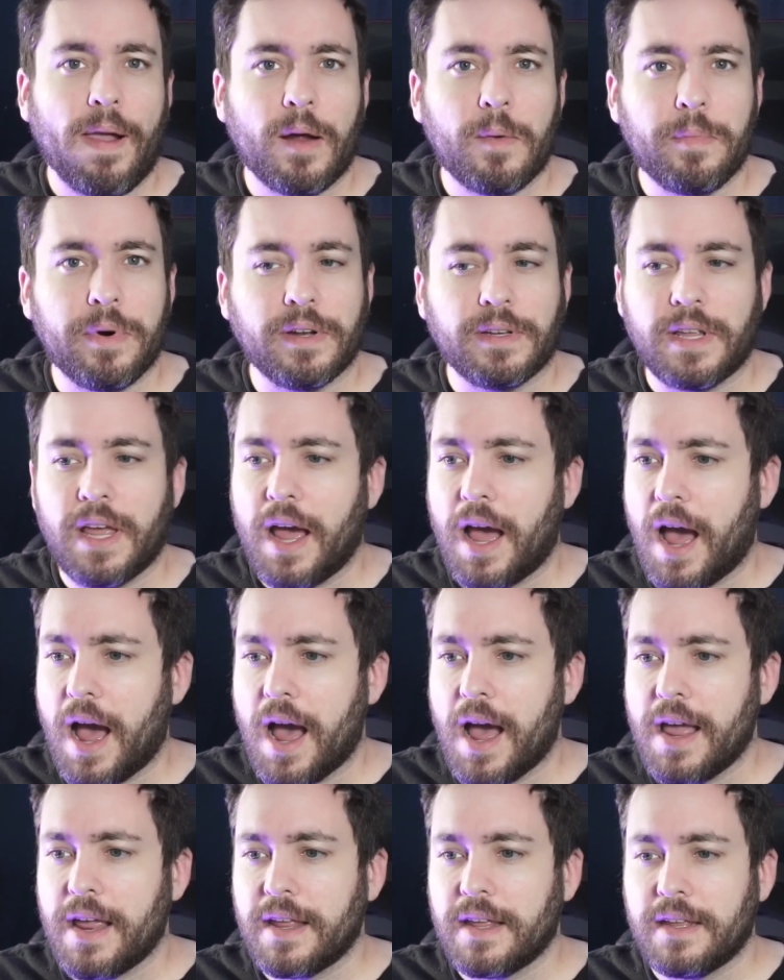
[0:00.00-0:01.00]
But yeah,
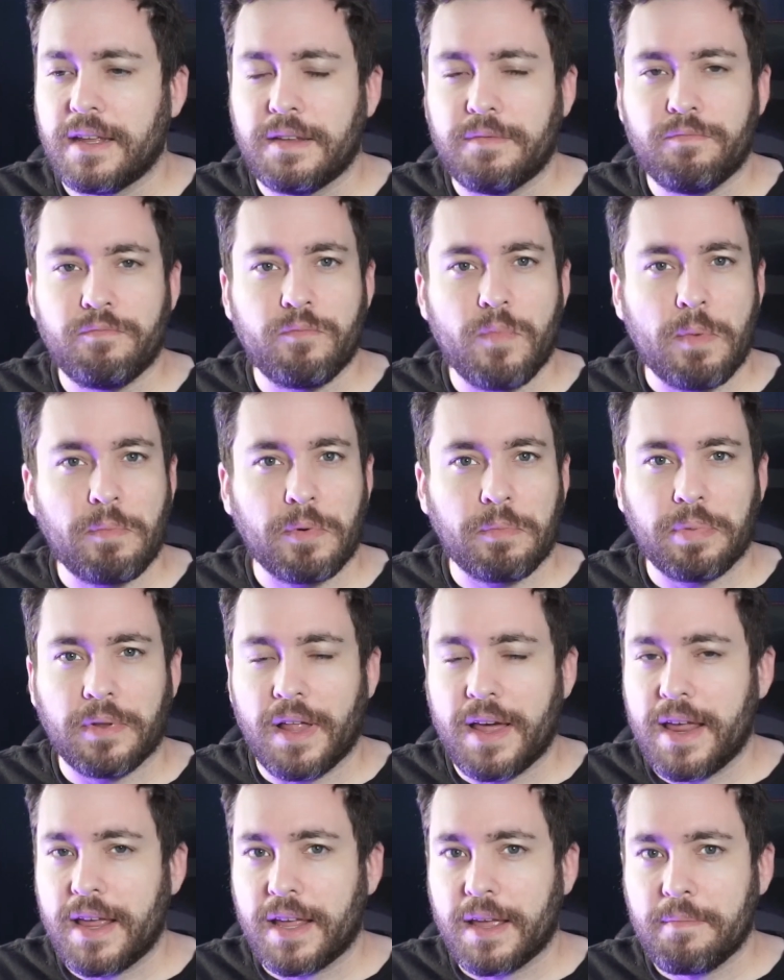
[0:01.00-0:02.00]
I remember
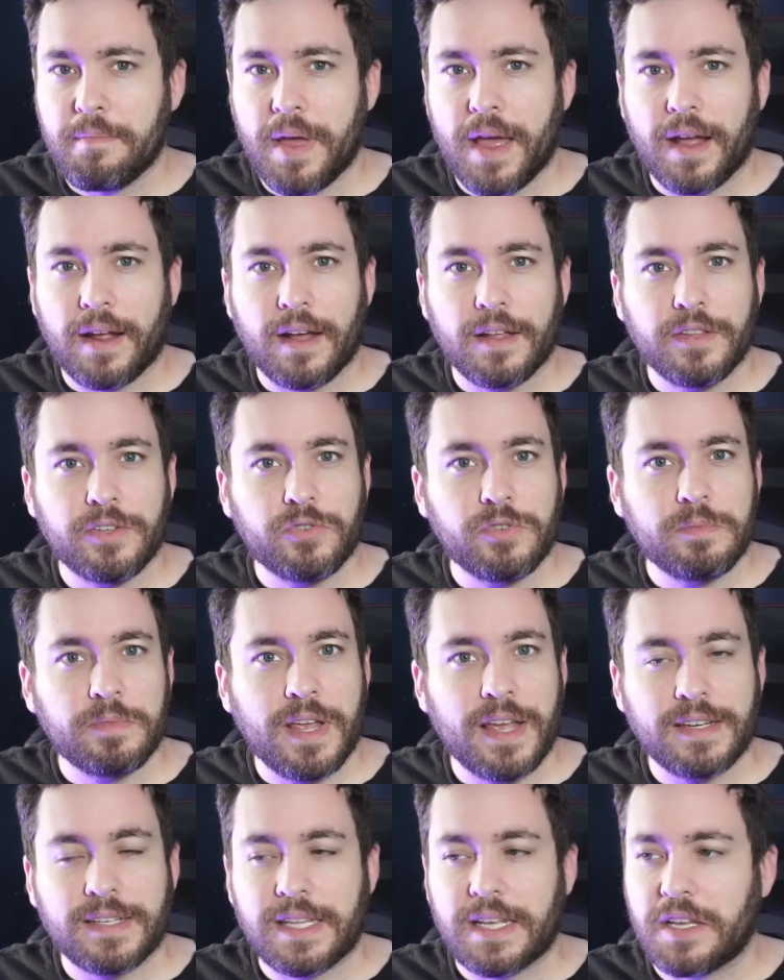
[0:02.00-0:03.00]
playing it back on the
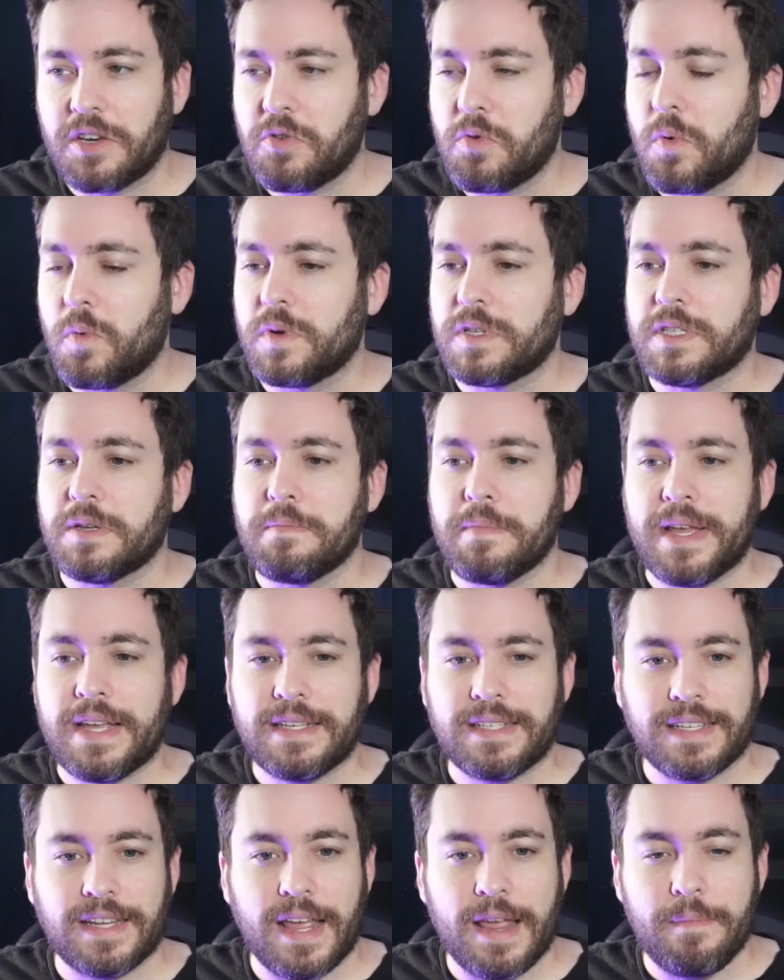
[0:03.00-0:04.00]
Dreamcast, thinking it was an
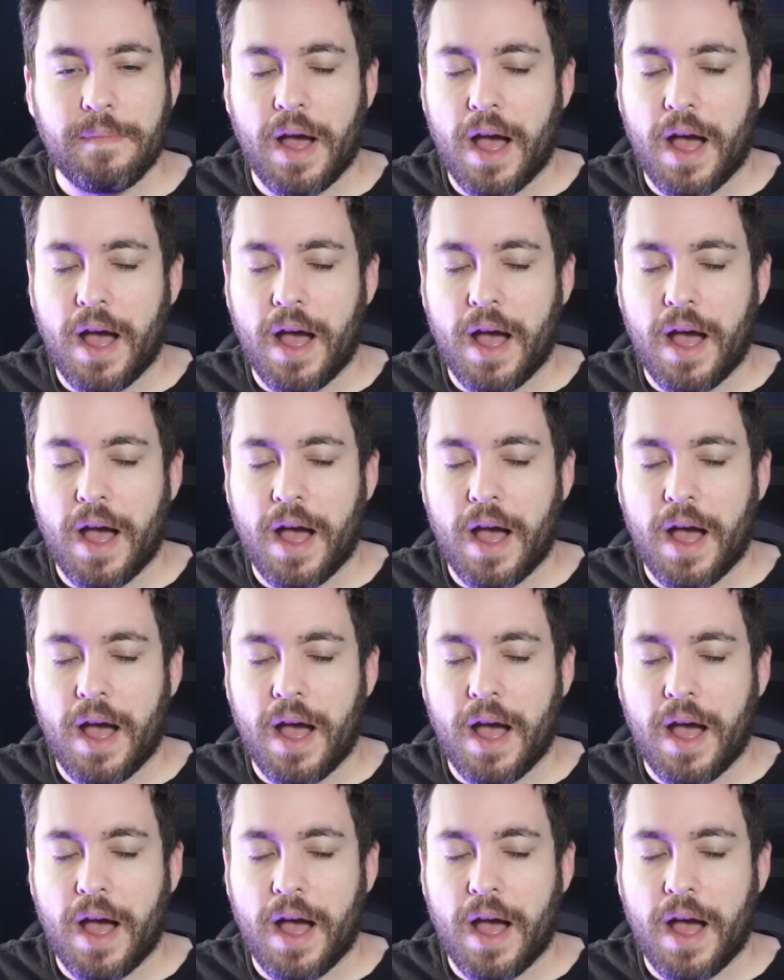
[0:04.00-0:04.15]
amazing game.